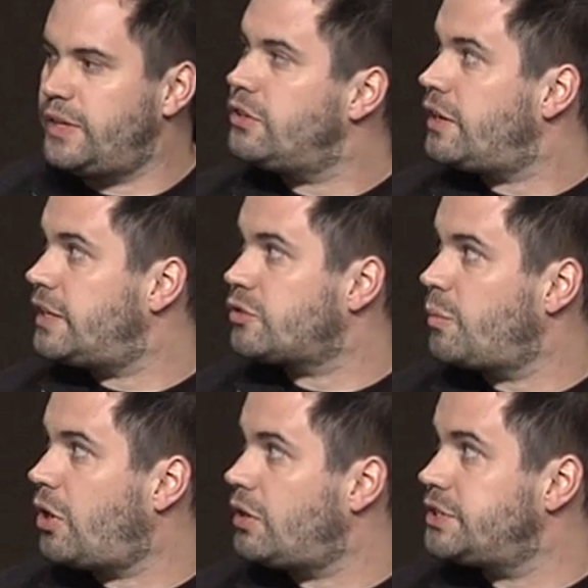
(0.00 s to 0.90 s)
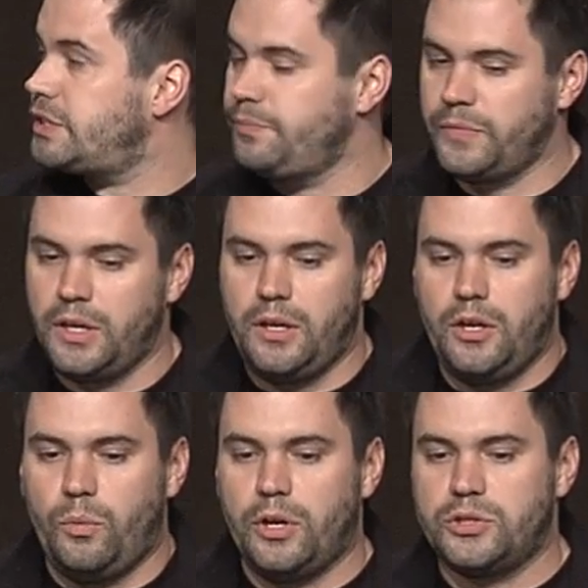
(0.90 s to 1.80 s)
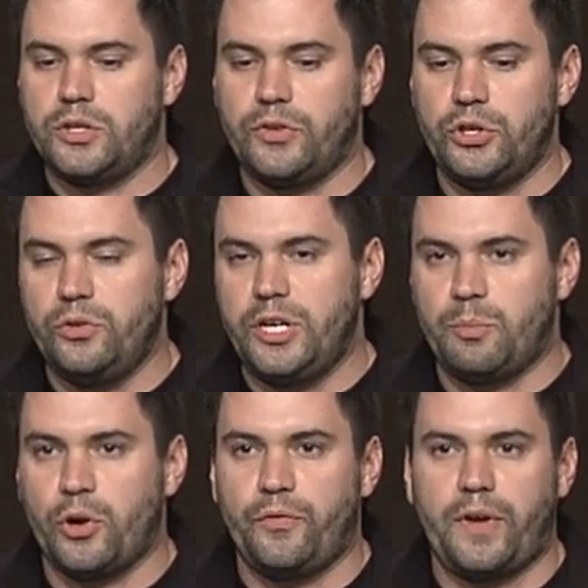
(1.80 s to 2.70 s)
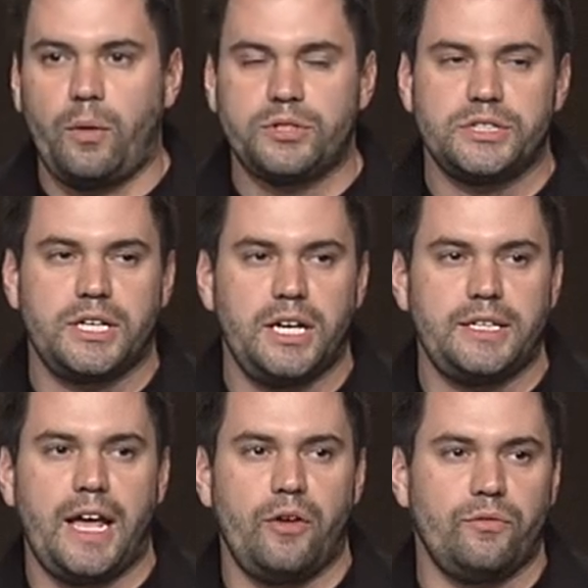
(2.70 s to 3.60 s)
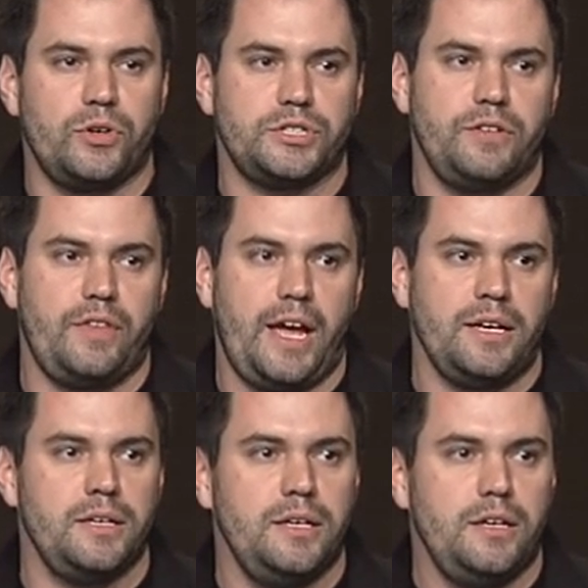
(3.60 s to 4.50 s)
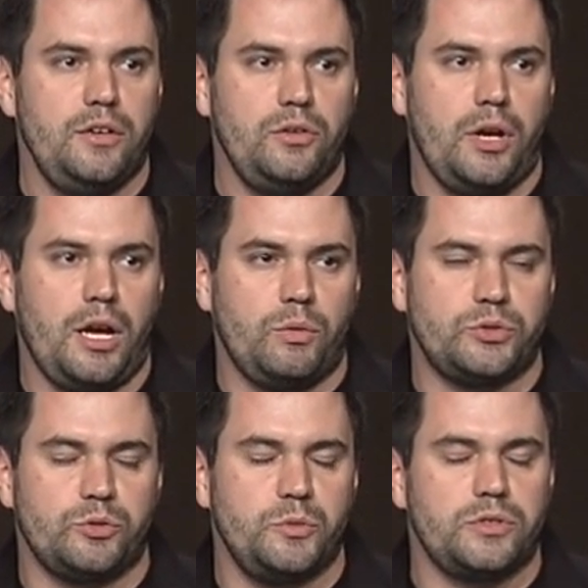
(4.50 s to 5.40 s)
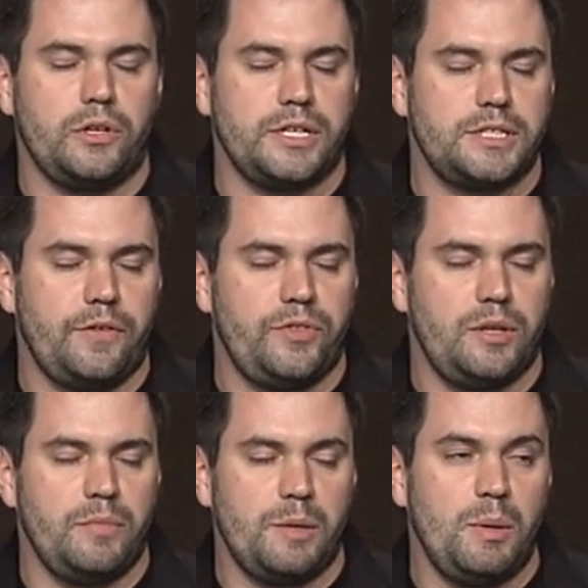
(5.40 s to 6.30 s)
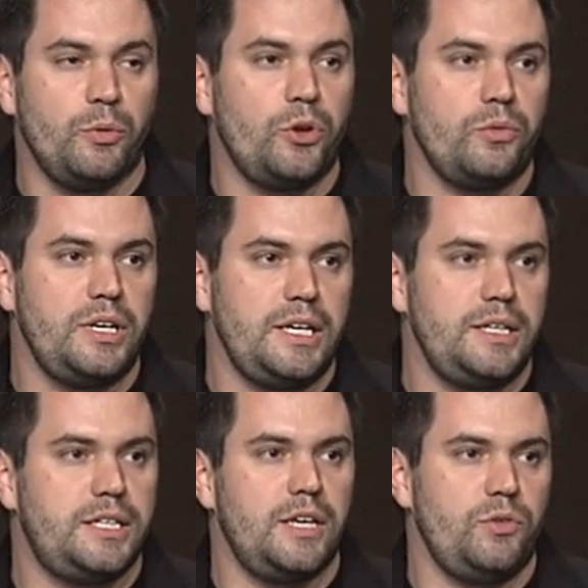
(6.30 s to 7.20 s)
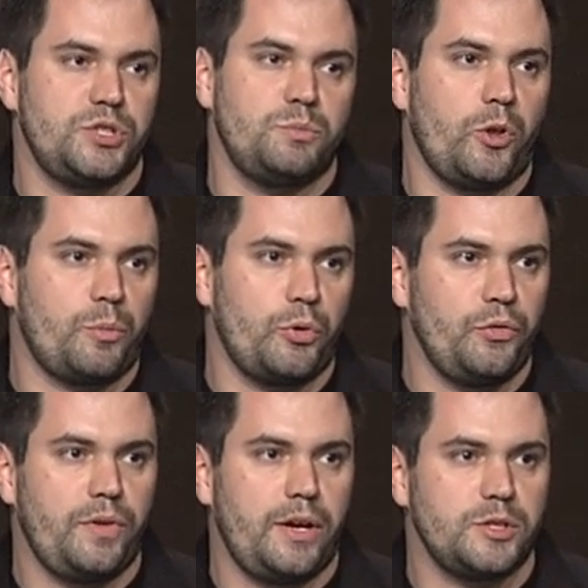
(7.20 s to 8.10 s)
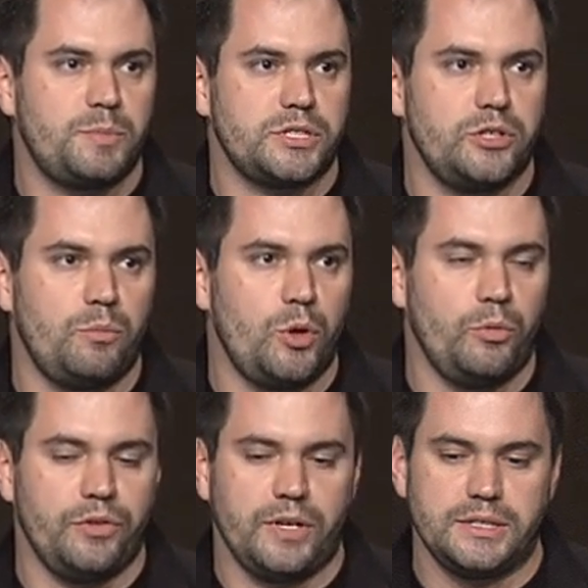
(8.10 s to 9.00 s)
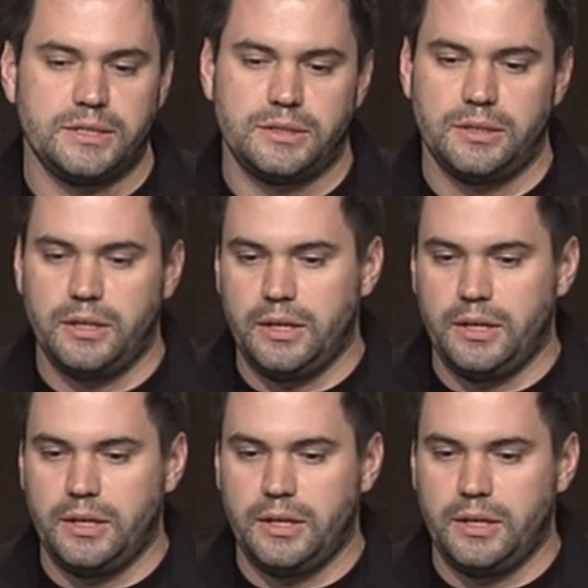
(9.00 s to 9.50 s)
in .NET terminology. We also have a Unity profile, which is a cut-down version of that, which removes a lot of stuff that many people don't need to give you a smaller profile, especially on mobile devices.